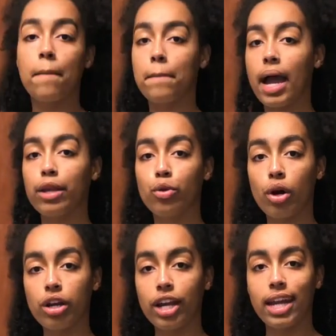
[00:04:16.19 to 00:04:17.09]
My
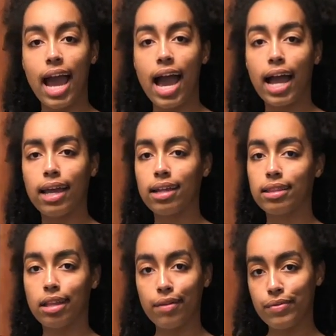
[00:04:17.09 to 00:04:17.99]
daughter and I
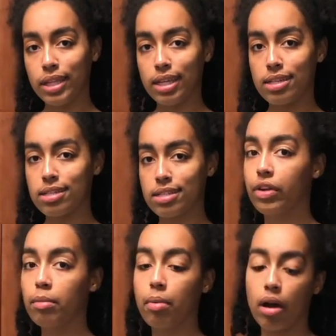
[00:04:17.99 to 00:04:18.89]
love these
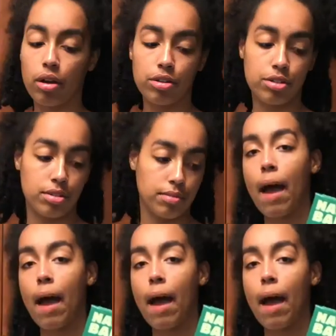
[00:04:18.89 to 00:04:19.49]
fig bars.